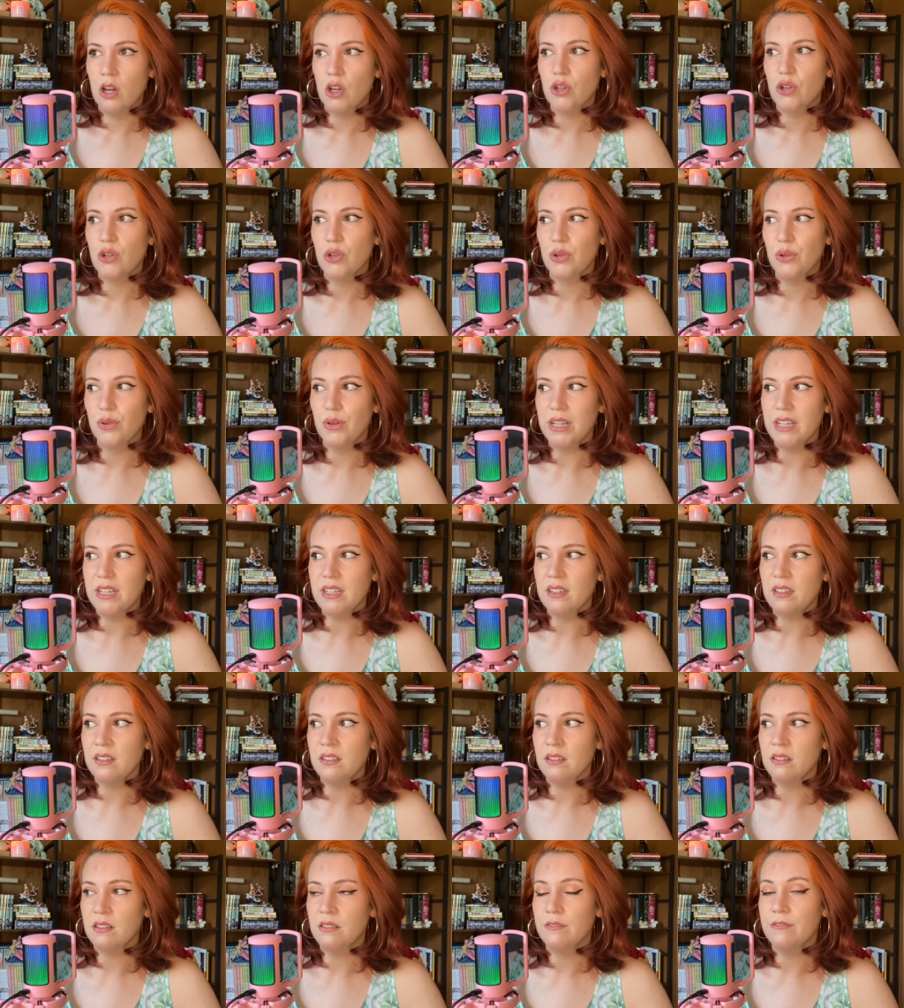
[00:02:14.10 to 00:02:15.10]

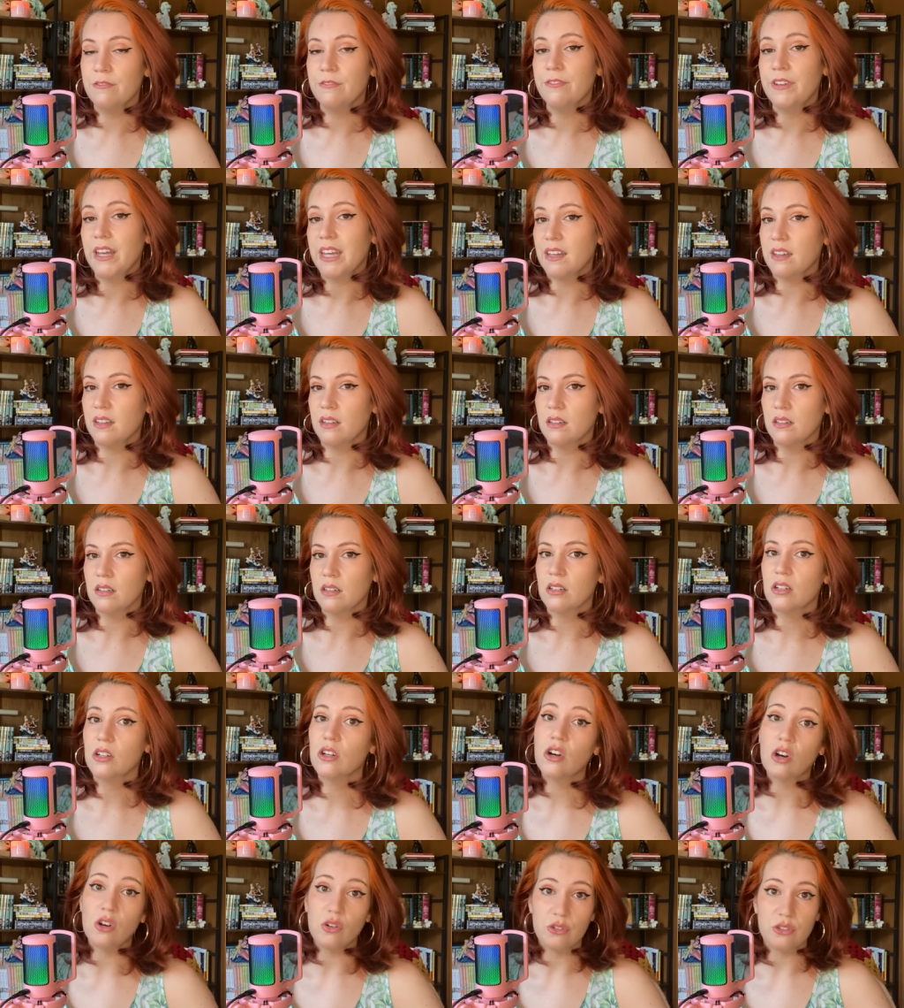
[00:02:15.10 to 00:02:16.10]
Korean fan
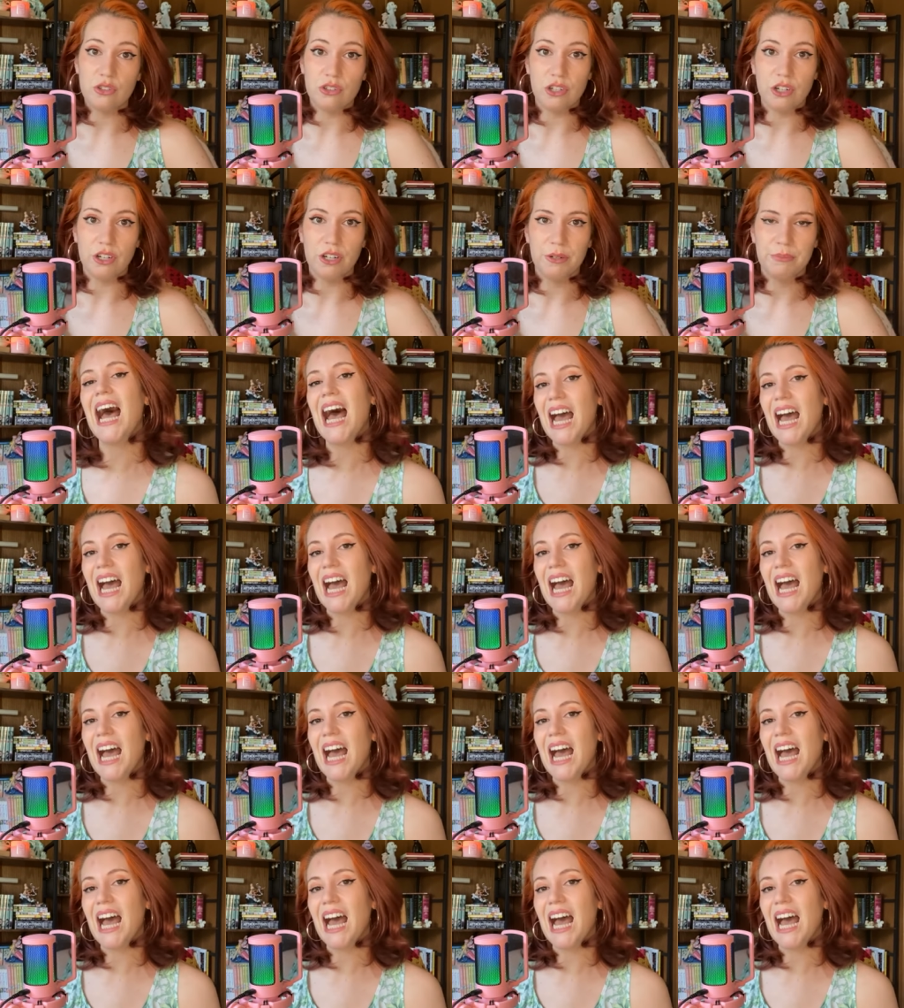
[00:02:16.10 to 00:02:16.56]
culture.